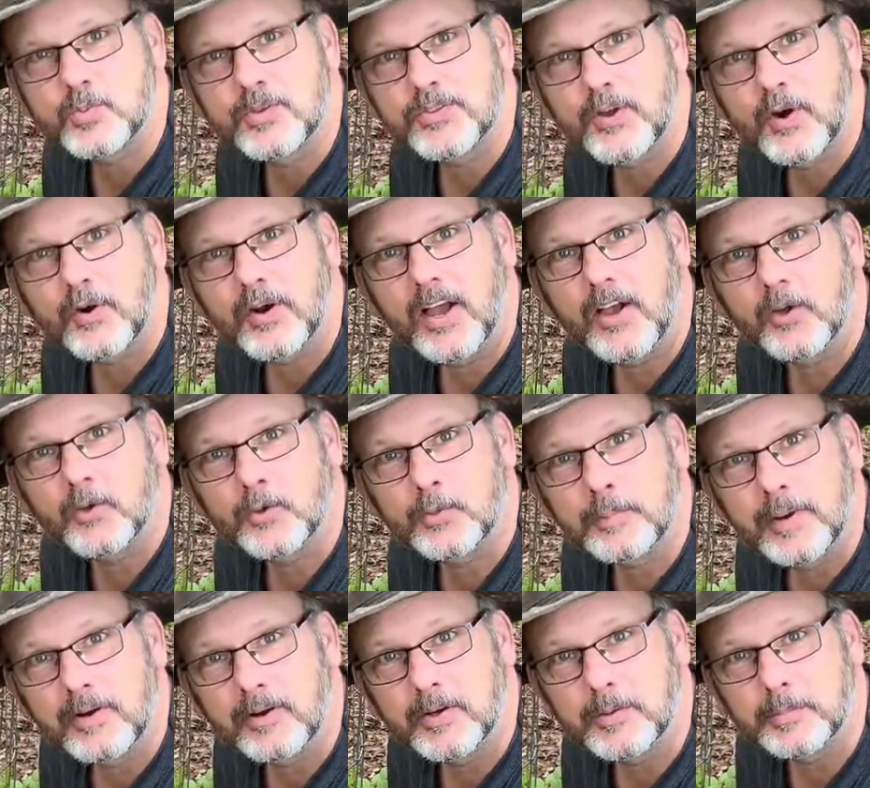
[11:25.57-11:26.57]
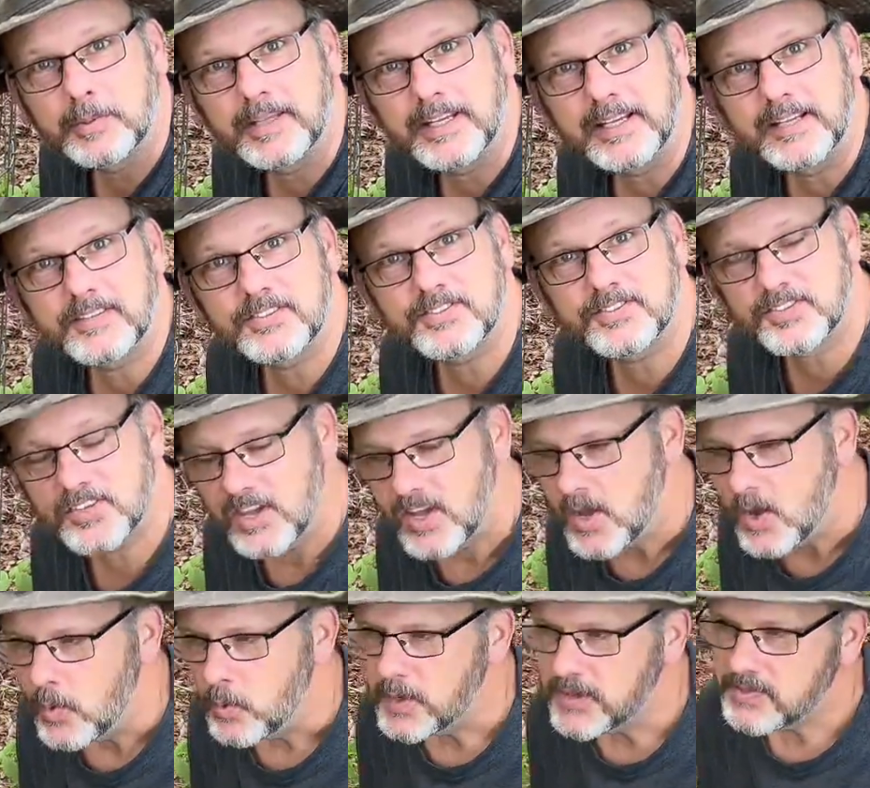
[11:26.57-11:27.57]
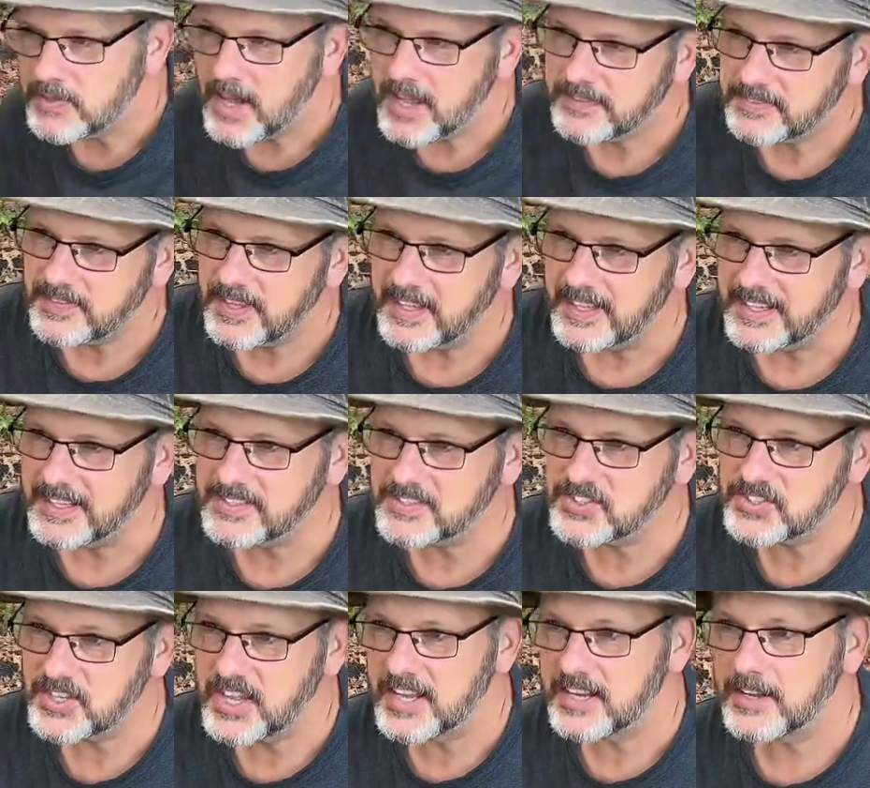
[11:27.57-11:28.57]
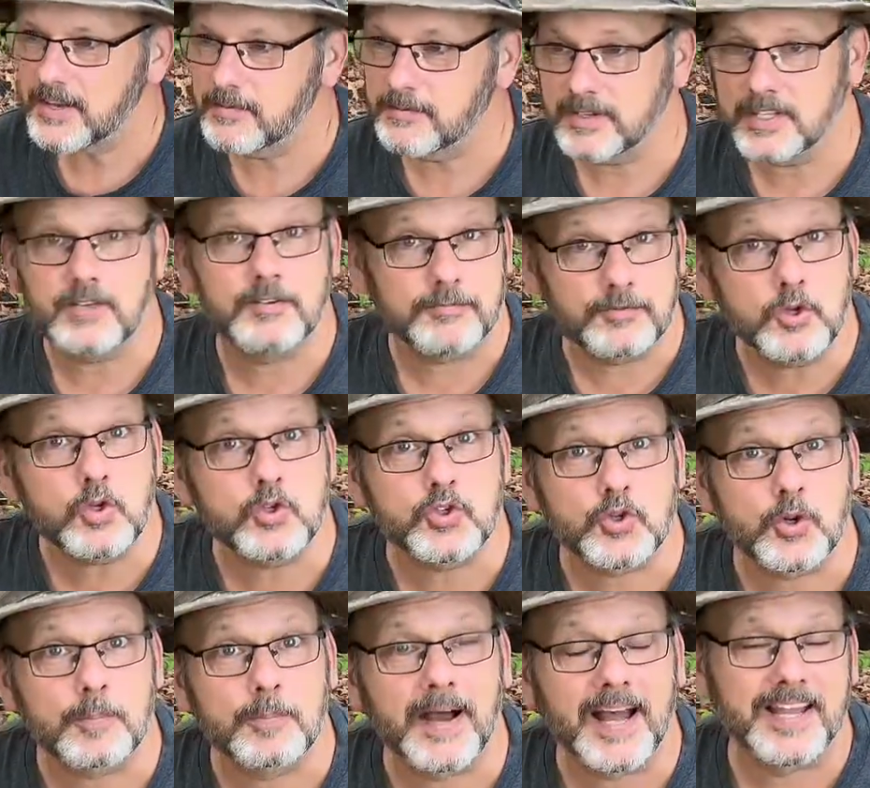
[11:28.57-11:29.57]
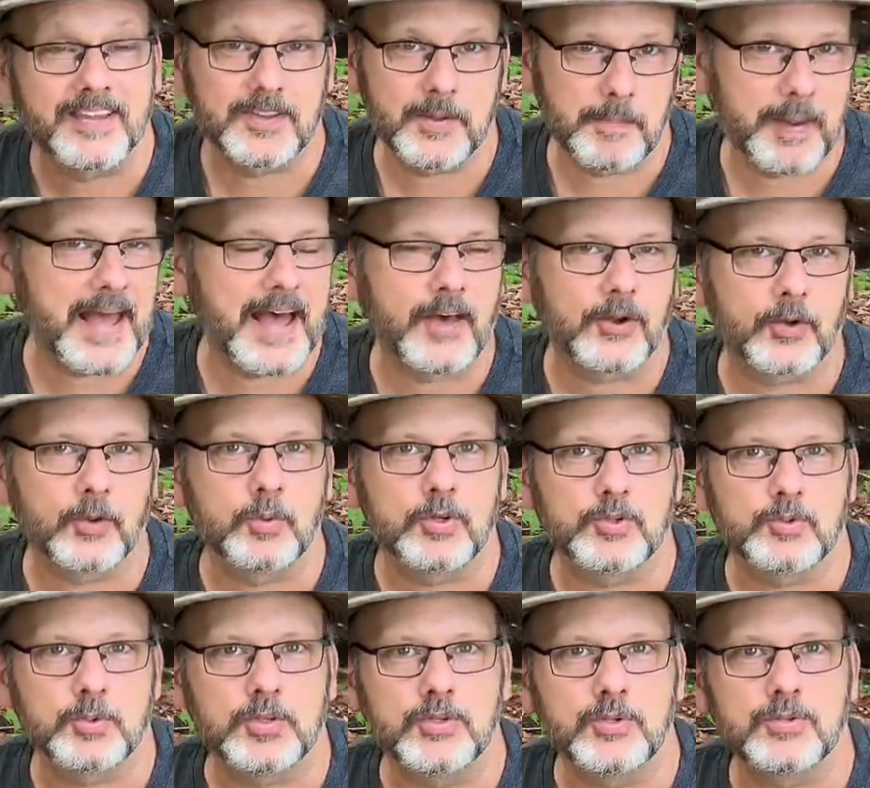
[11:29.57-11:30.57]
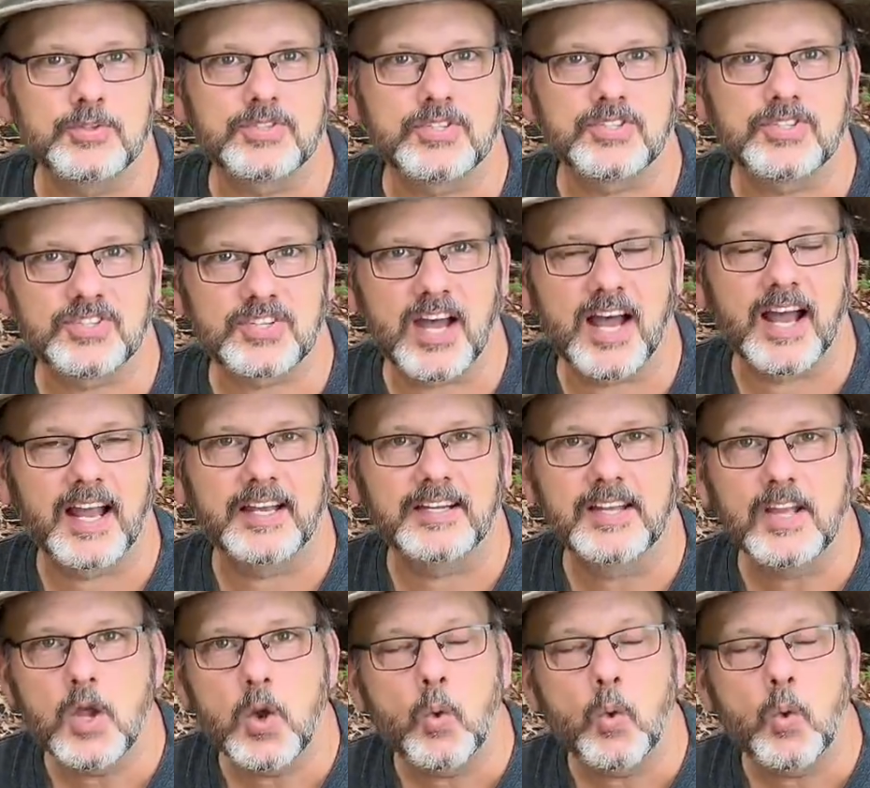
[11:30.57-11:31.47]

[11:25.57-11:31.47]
with our elderberry plants. We thought that instead of in the future buying the powder, which we used inside,